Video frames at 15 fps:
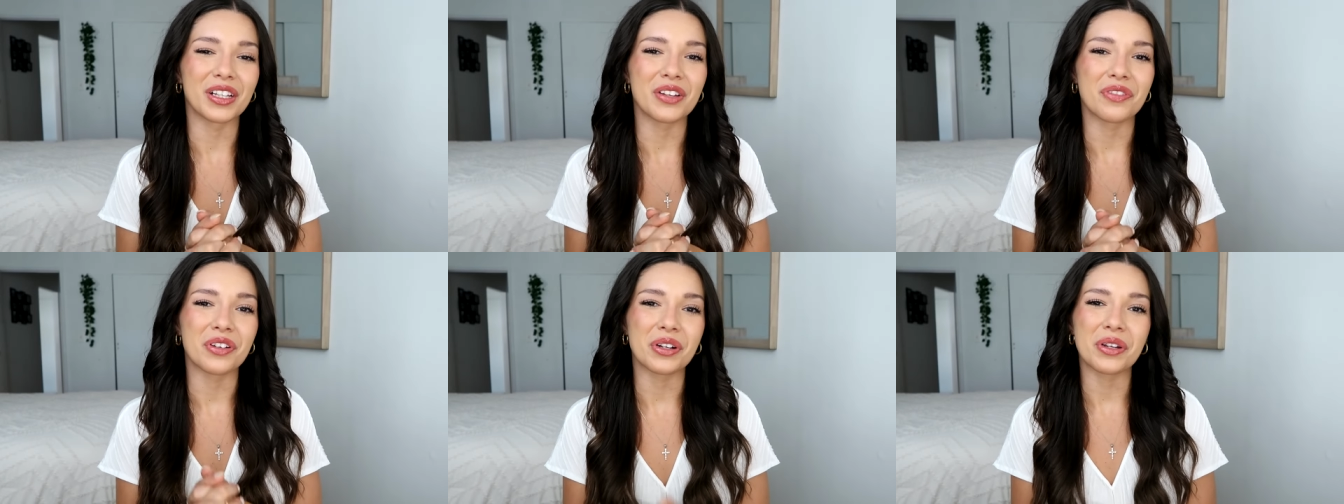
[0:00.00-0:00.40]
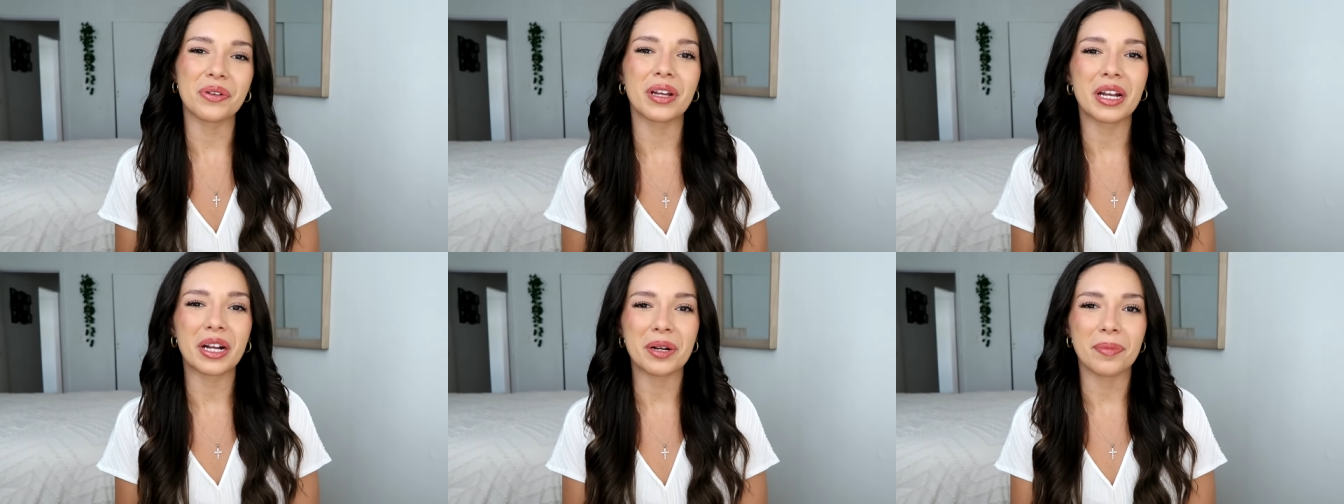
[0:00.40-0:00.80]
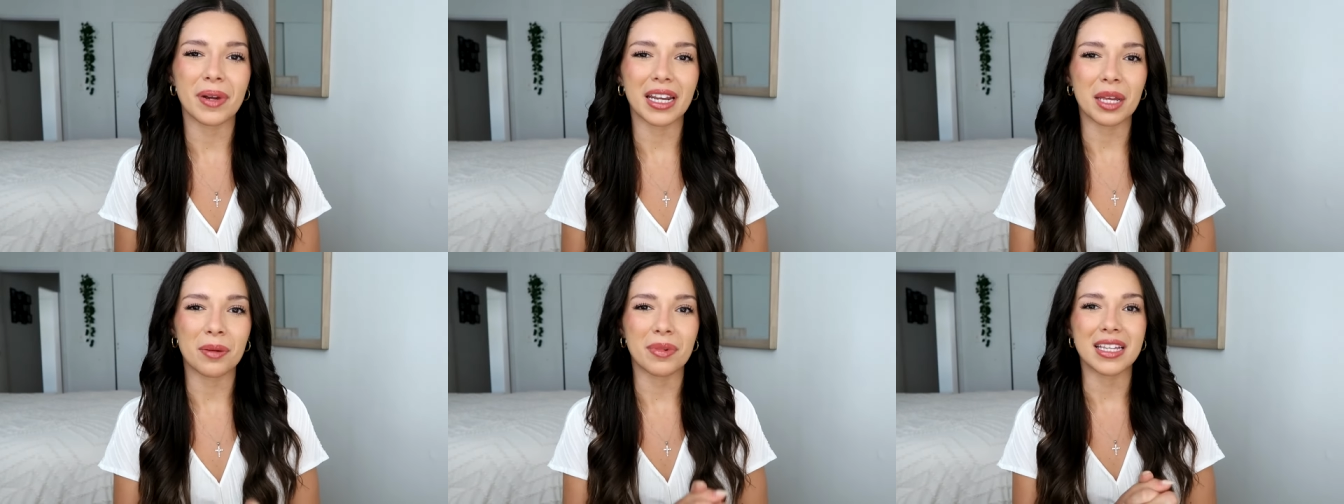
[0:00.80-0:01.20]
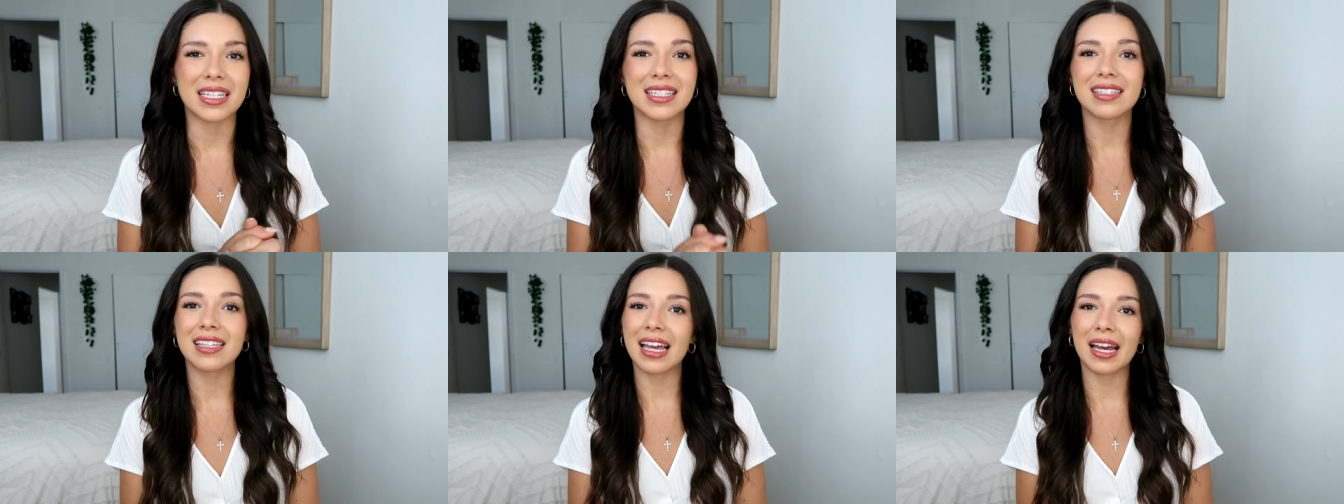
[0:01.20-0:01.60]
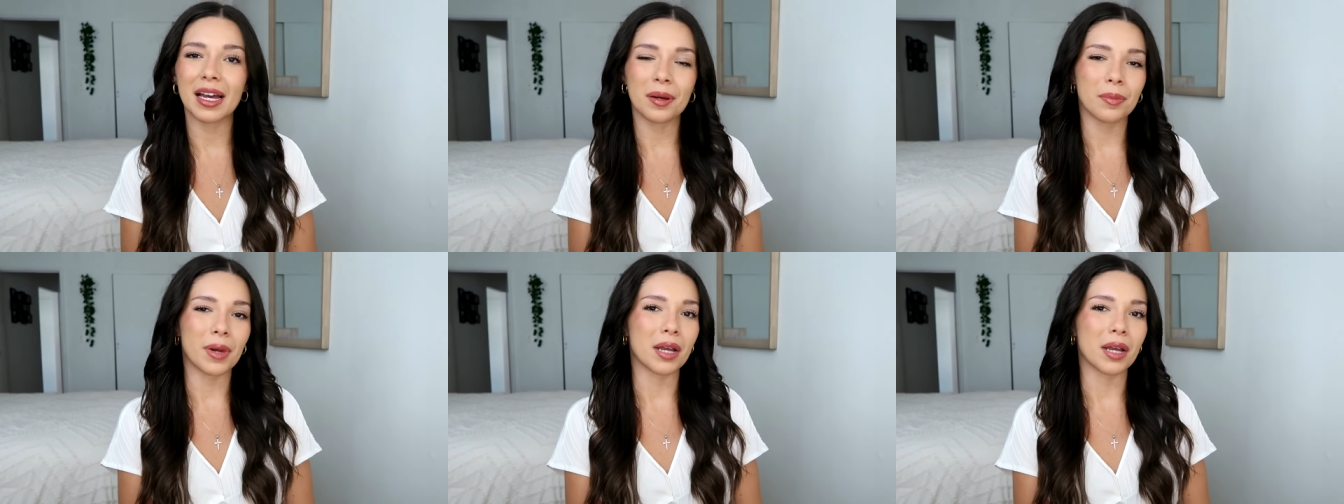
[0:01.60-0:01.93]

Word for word: If you're new here, my name is Sam.